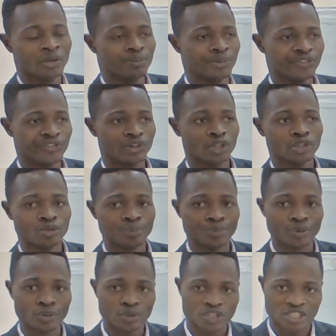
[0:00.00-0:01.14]
before you
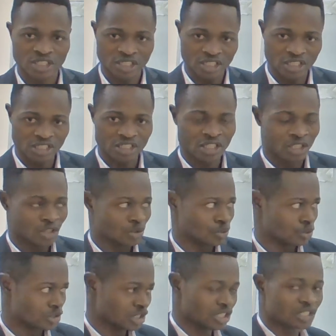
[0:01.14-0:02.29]
proceed
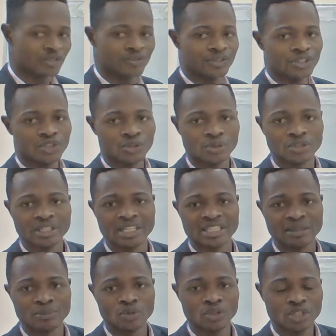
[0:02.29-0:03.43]
to this video that
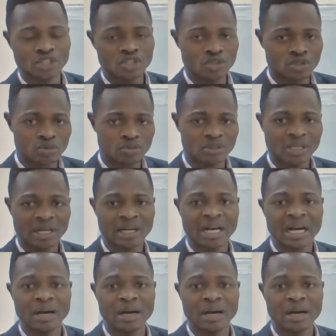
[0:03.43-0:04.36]
I'm going to do now